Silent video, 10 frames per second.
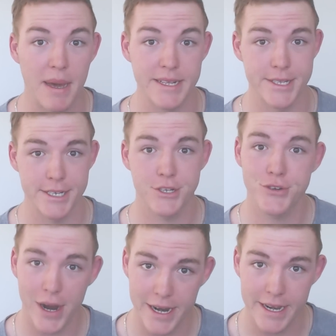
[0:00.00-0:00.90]
Basic
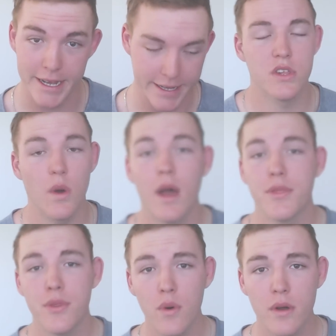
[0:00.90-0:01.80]
training. So I
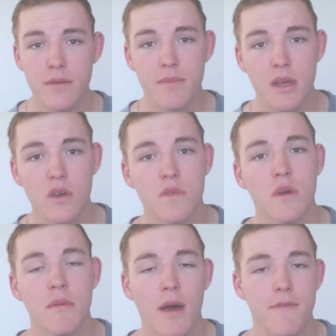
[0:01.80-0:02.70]
thought, because
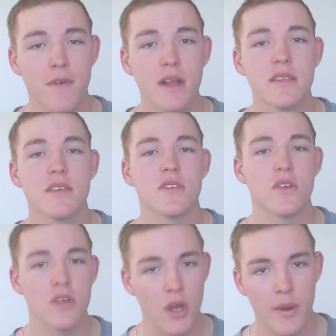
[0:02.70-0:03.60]
one of my friends is
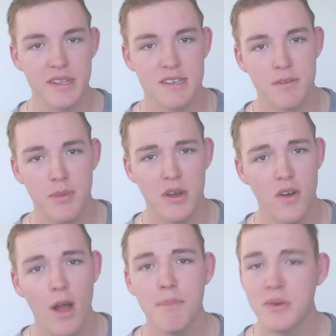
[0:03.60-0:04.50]
soon going to
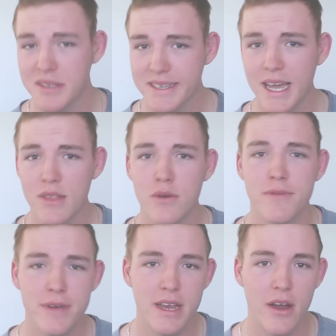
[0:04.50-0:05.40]
Kapooka, I'd put together a
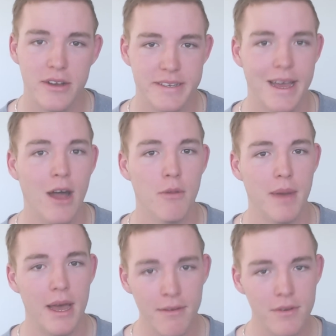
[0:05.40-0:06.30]
video to help
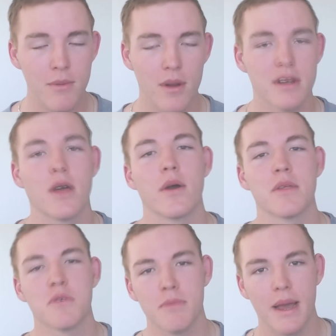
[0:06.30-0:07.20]
everyone
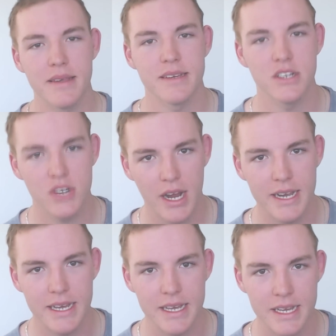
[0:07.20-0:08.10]
going through basic
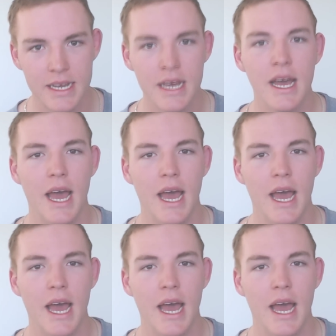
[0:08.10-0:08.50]
training